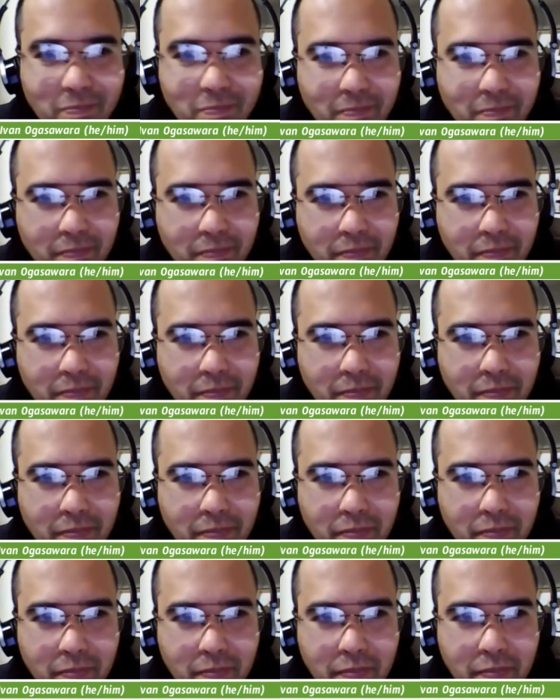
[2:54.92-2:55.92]

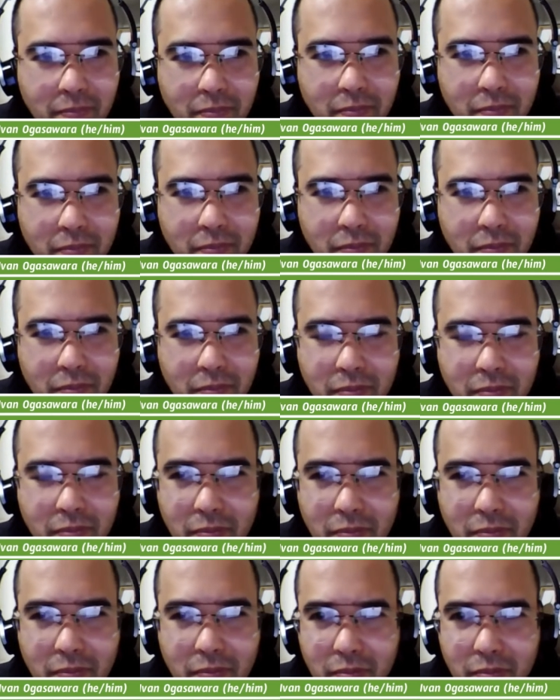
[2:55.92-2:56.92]

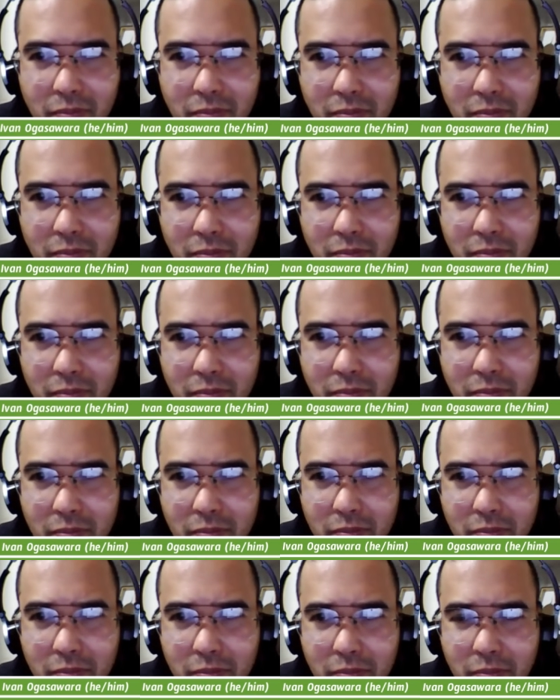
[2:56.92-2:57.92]

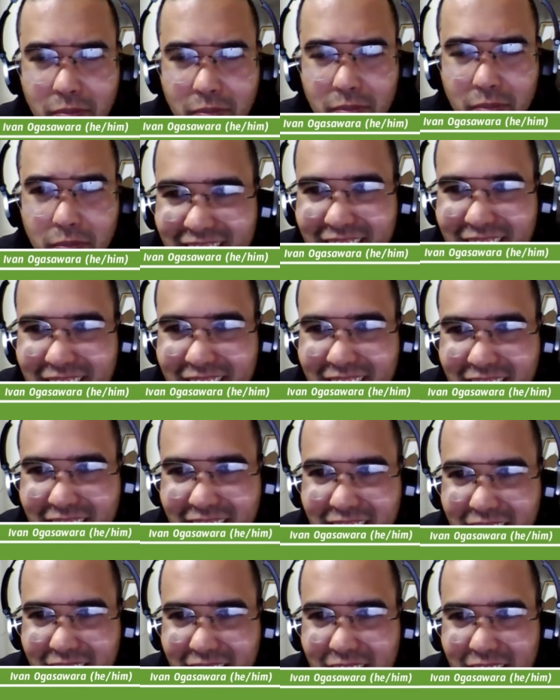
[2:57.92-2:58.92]

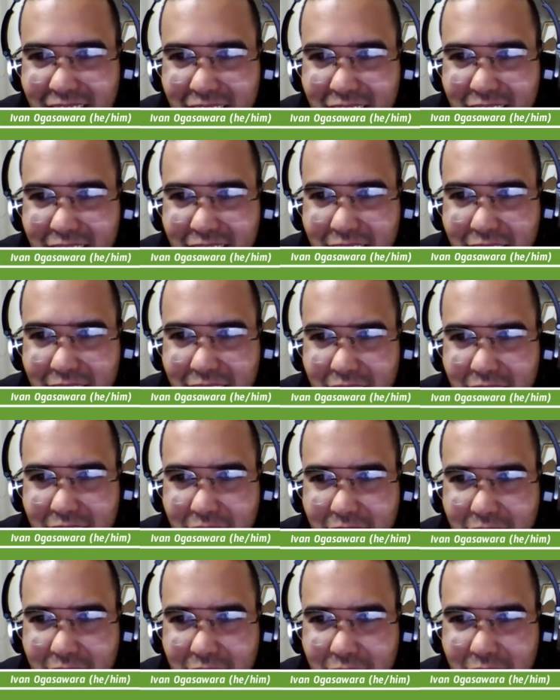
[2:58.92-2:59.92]

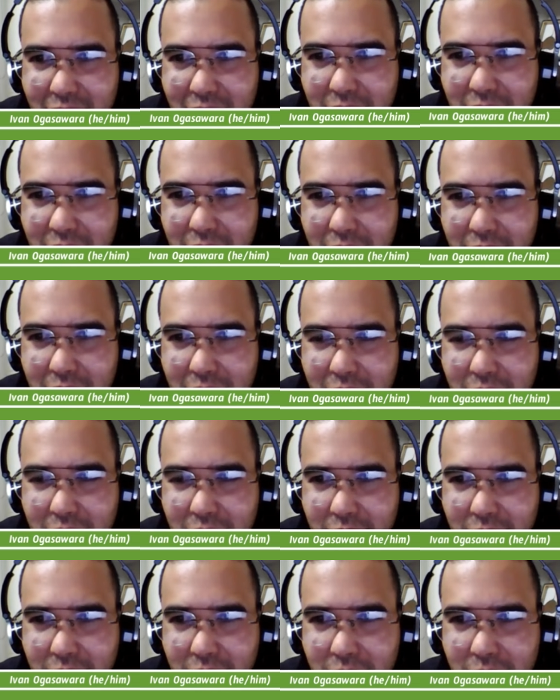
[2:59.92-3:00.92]

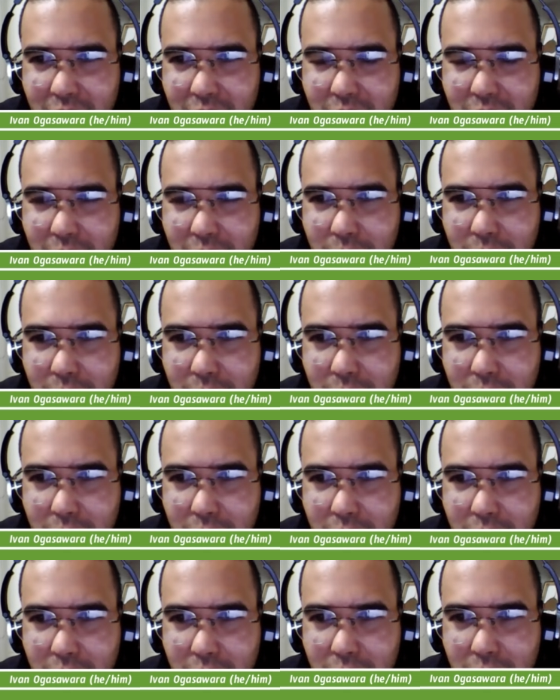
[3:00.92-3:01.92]
The person shown says nothing.